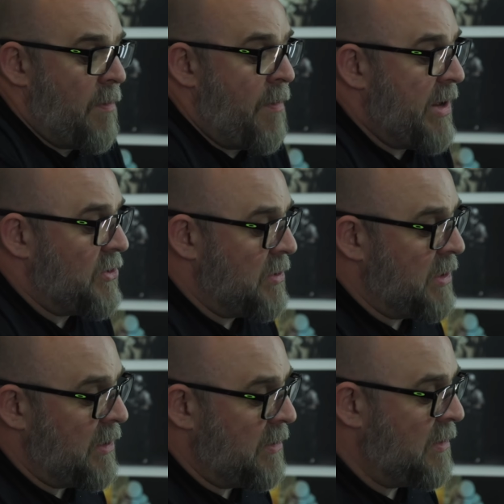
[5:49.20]
matters, doesn't
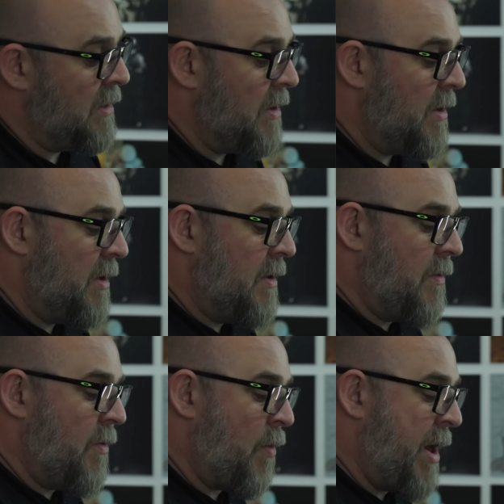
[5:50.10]
it?
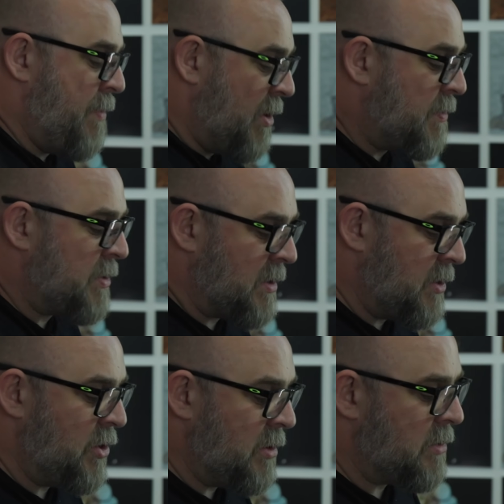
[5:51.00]
Why purposely
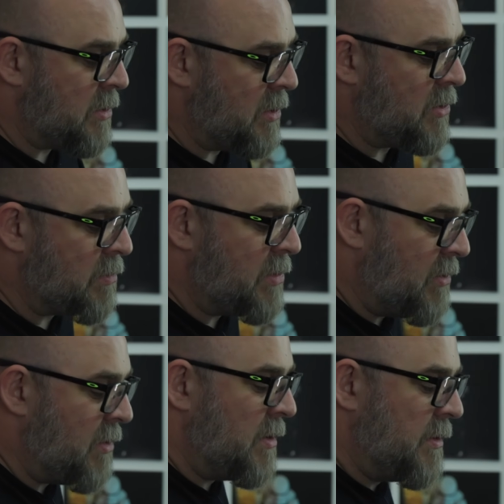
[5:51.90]
choose to do
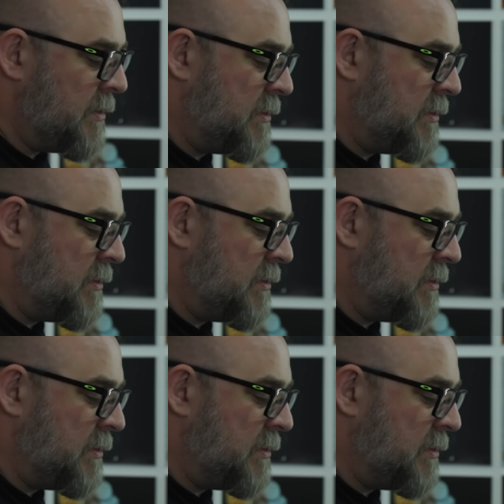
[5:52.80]
something wrong?